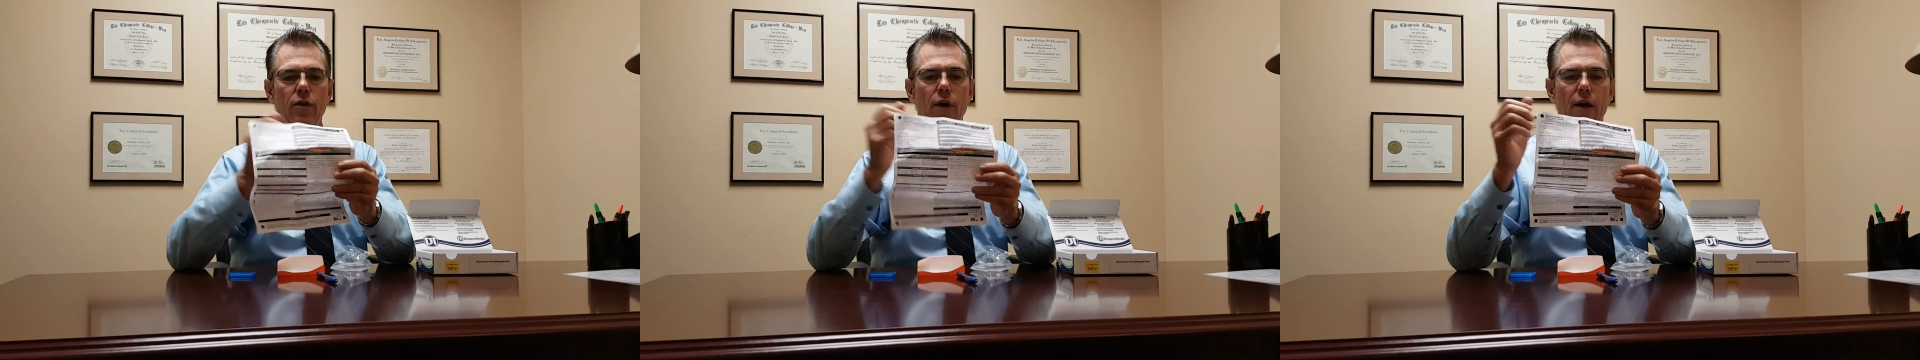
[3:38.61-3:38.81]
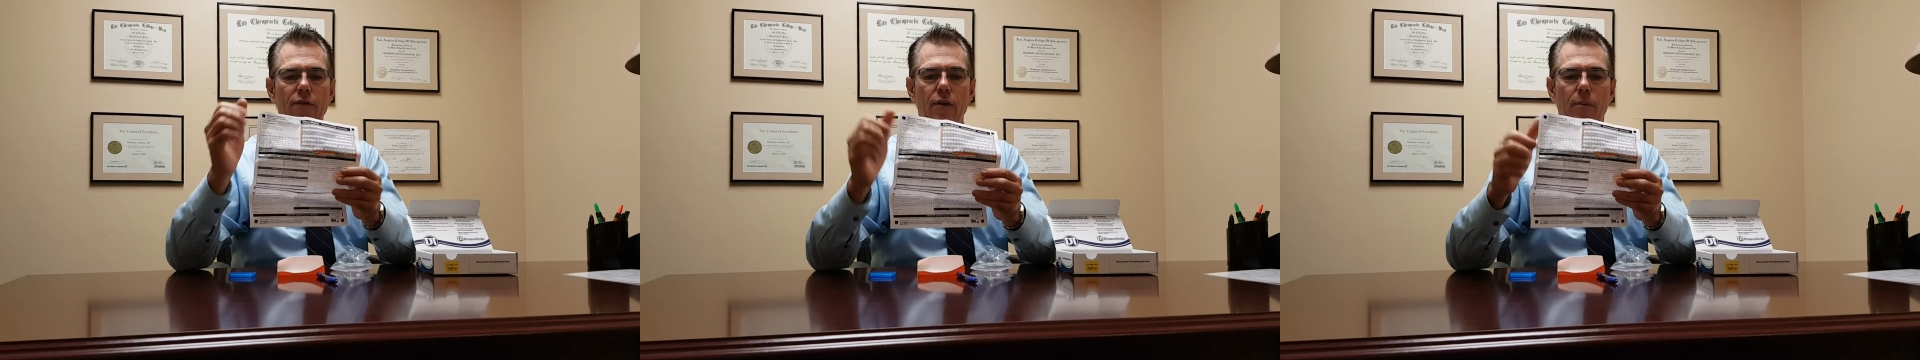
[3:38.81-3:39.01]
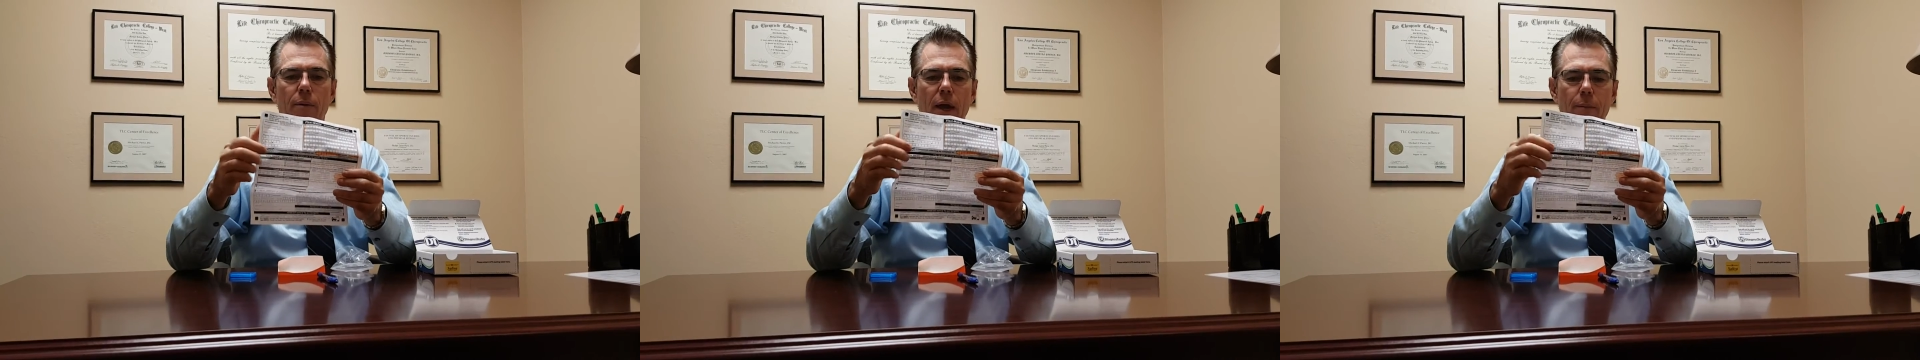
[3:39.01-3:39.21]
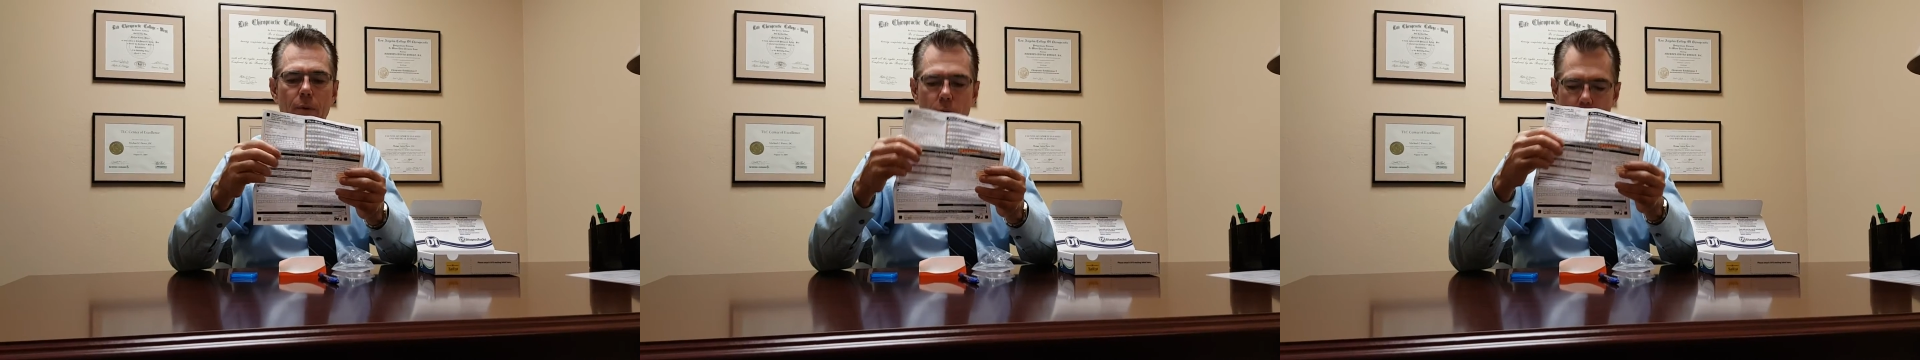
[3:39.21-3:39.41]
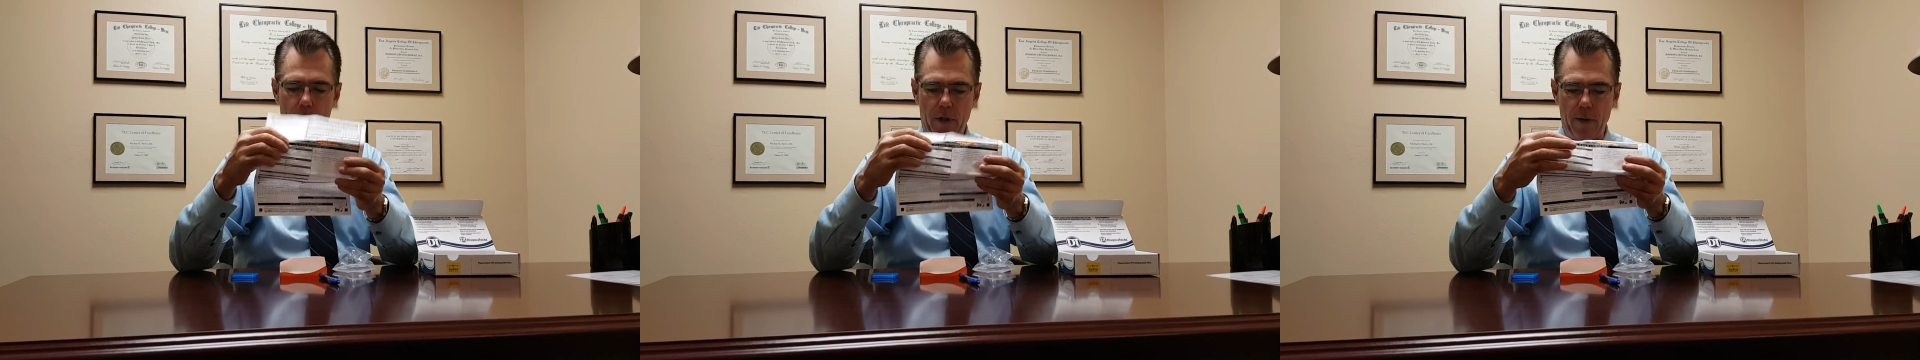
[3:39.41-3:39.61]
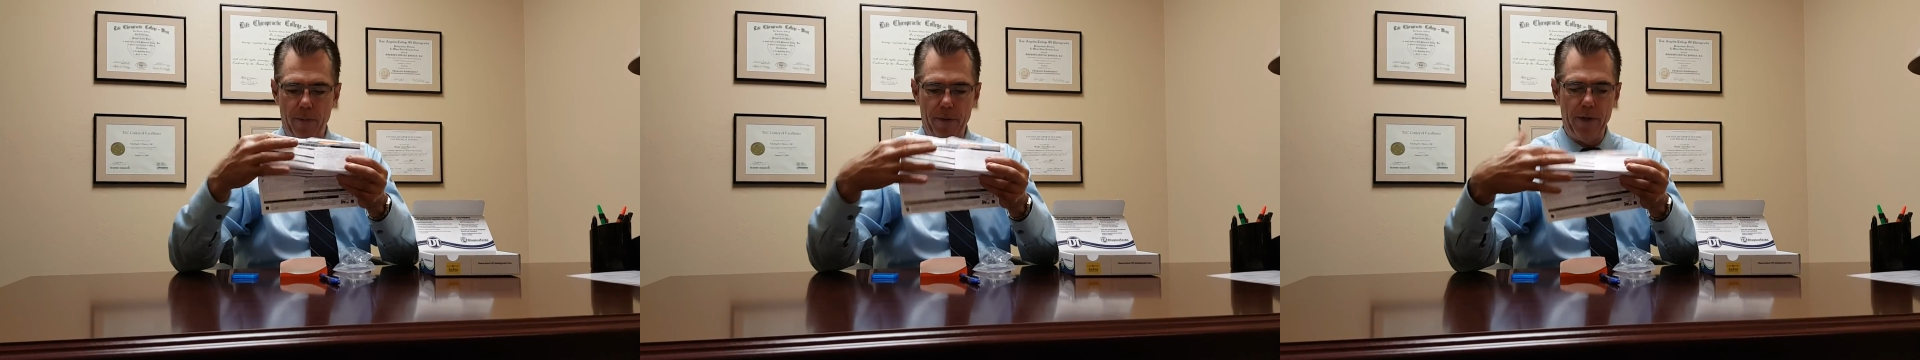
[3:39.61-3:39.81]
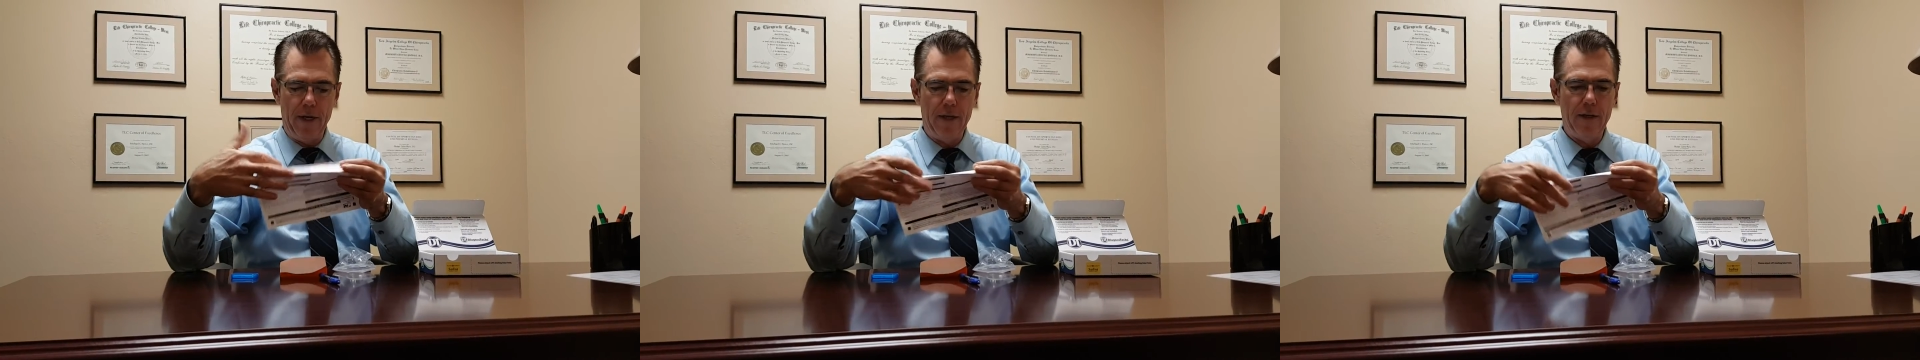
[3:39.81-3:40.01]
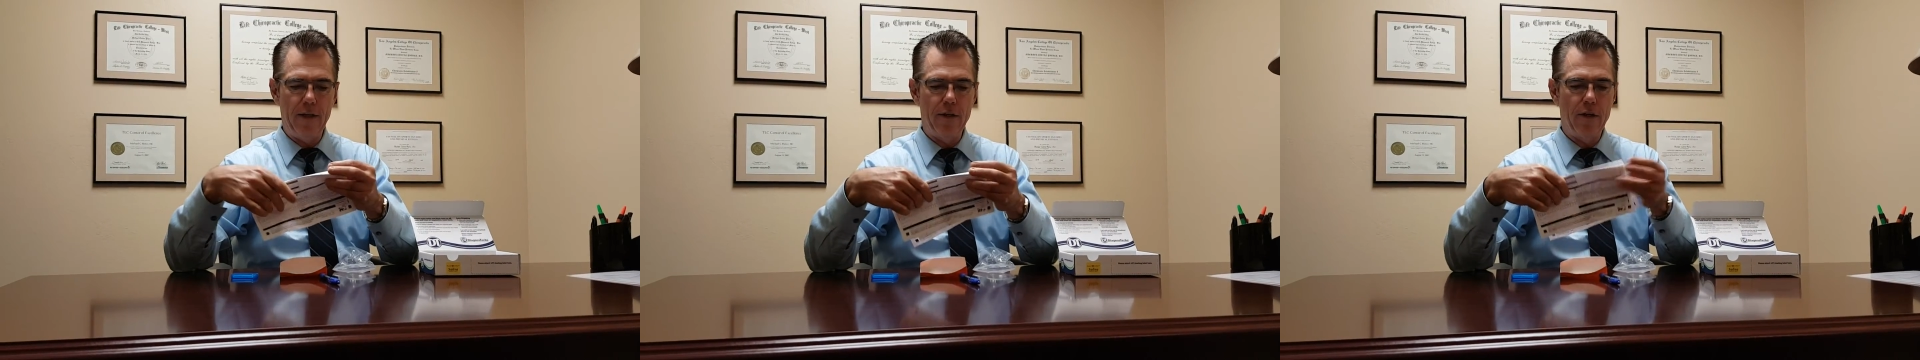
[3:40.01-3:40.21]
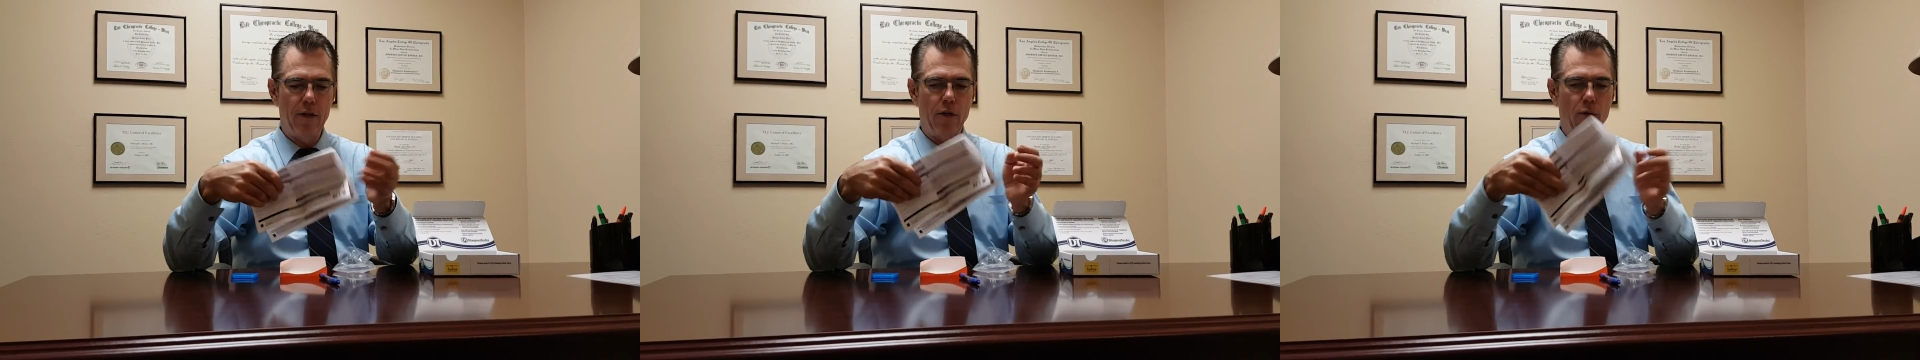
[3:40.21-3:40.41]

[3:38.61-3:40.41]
you have the paperwork completed.